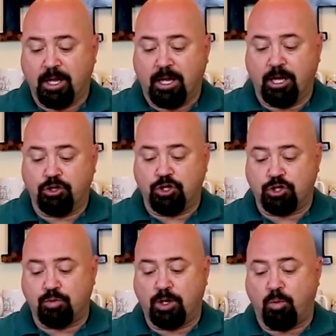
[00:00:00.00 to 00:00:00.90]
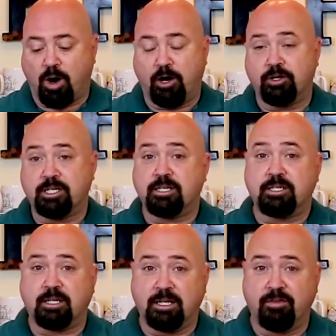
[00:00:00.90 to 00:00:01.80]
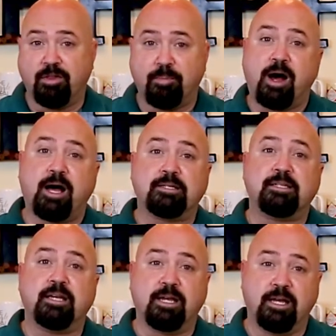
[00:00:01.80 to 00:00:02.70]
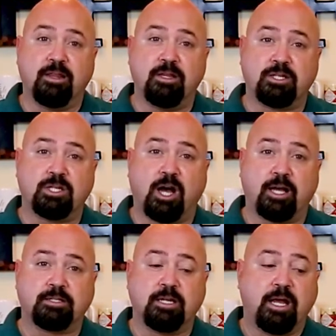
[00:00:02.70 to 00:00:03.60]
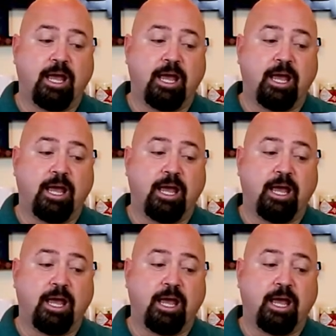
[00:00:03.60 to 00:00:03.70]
It just requires us to leave the pasta in the sauce